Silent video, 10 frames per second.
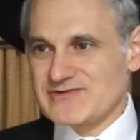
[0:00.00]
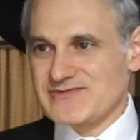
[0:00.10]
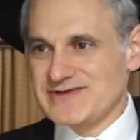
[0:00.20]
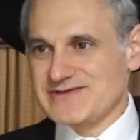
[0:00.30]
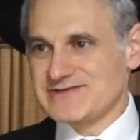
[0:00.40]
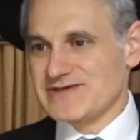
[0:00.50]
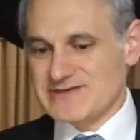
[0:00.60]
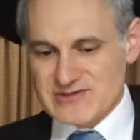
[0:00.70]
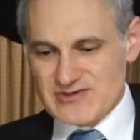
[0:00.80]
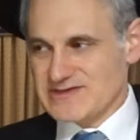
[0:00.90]
Well, there,
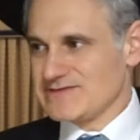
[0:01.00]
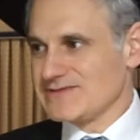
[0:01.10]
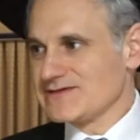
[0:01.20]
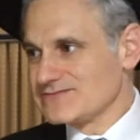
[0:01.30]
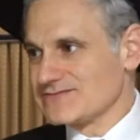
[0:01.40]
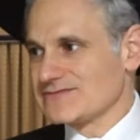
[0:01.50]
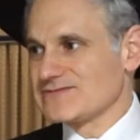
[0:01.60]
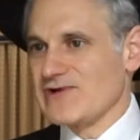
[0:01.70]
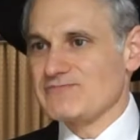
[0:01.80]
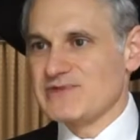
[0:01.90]
just curse him and
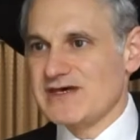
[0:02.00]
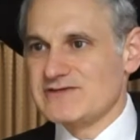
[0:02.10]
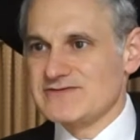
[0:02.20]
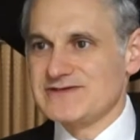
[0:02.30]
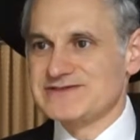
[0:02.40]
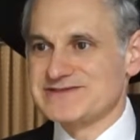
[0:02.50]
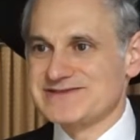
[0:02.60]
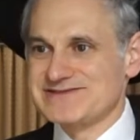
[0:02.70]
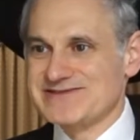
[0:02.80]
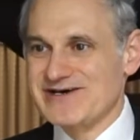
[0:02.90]
drop dead. Finished.
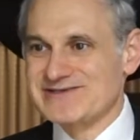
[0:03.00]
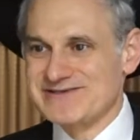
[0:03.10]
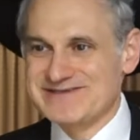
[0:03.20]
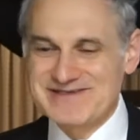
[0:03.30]
Done.